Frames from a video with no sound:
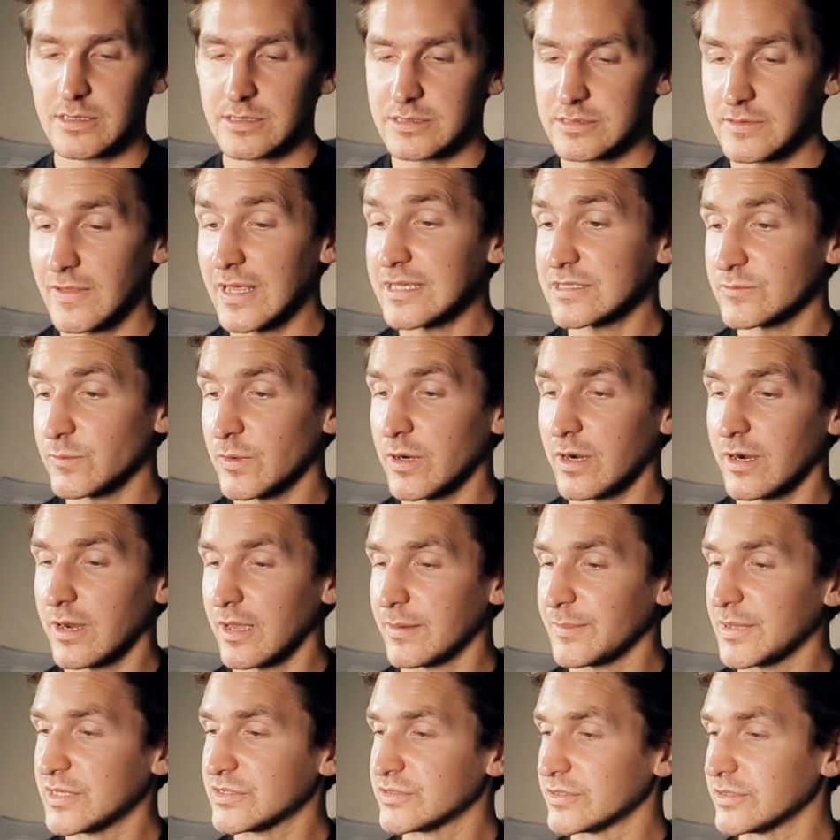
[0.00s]
So that's where
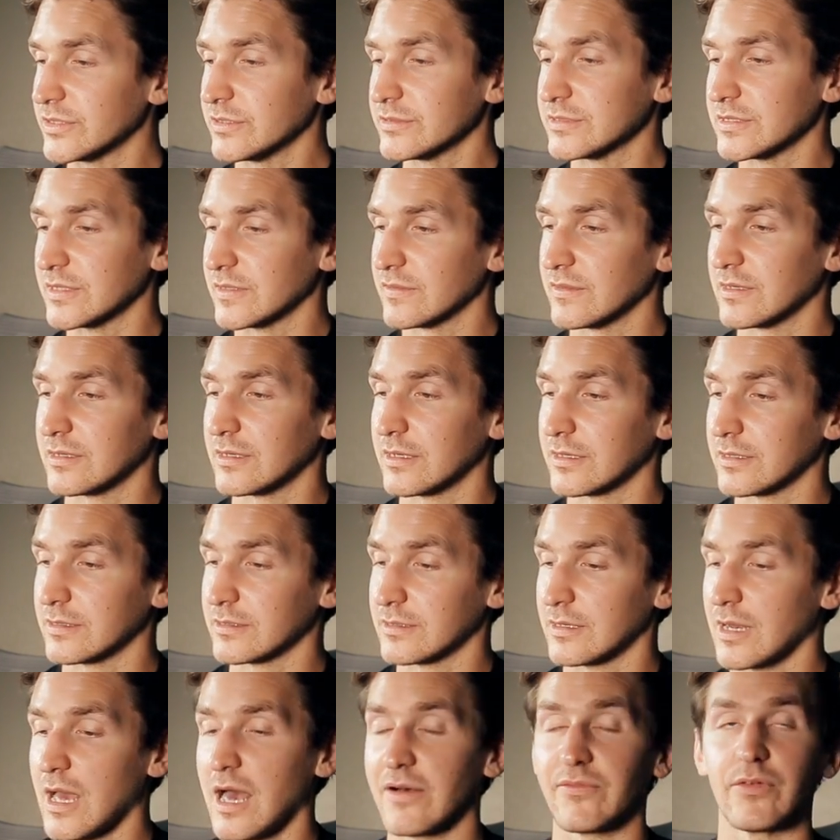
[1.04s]
I'm introducing the
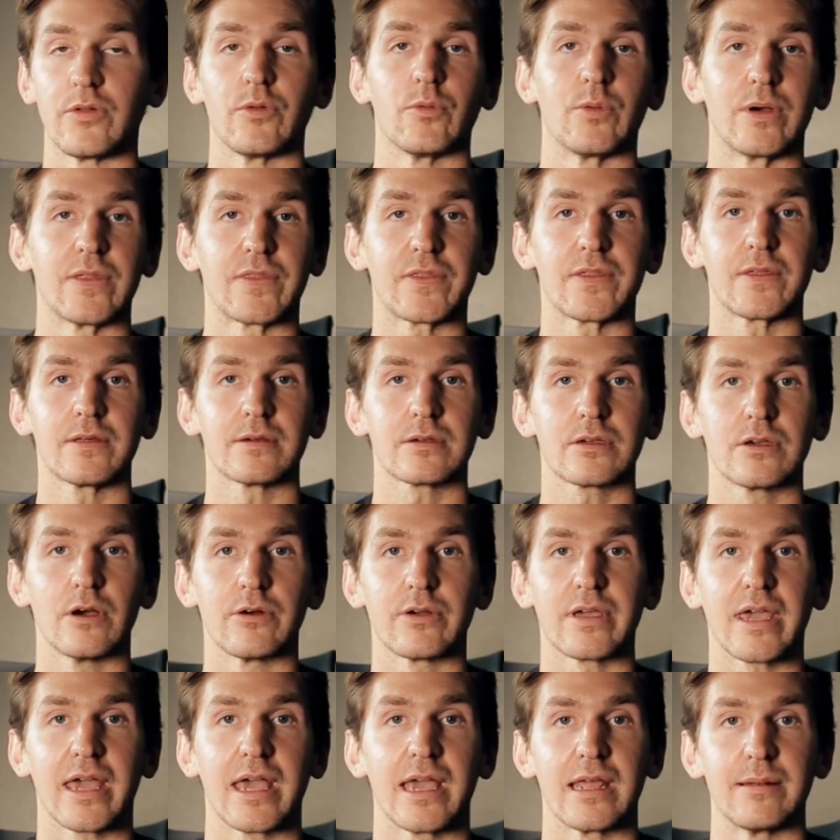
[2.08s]
novel with
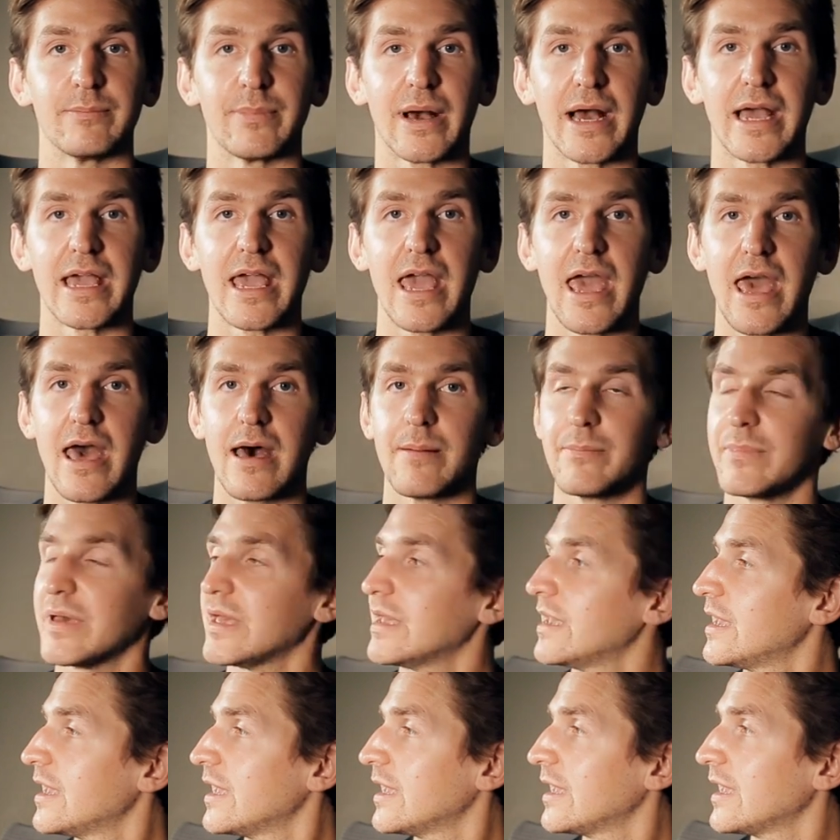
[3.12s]
Cocaine by M.
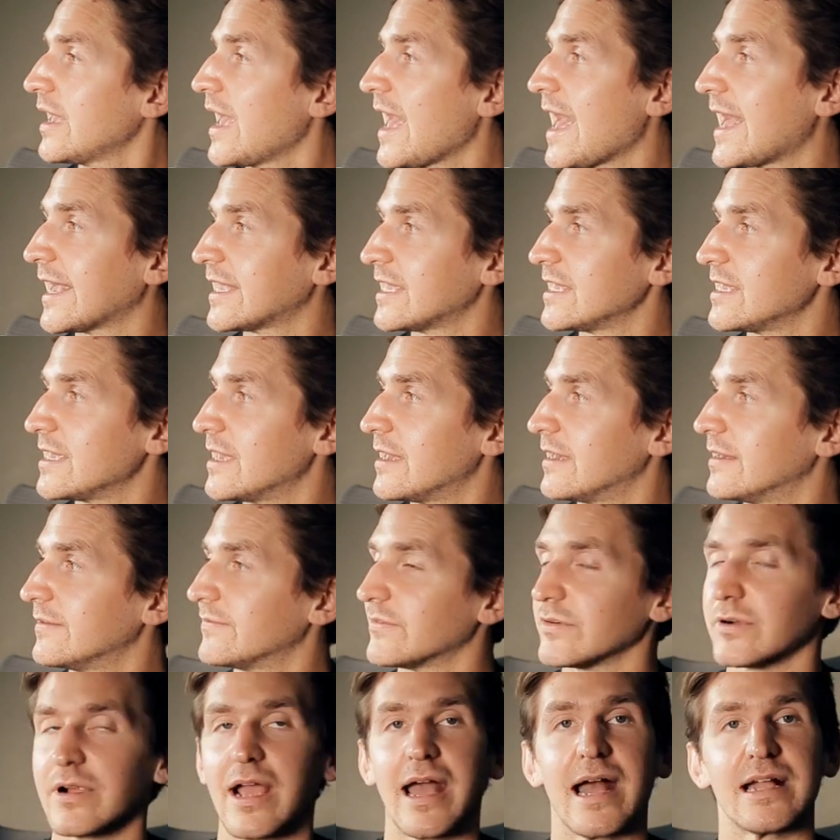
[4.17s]
Ageyev,
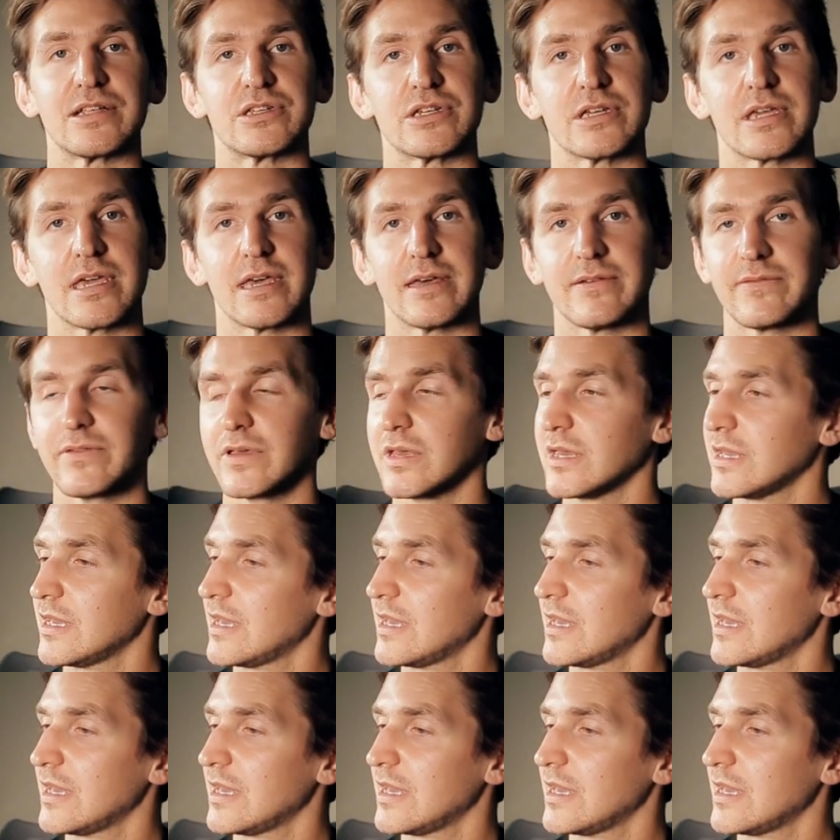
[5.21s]
or Ageyev.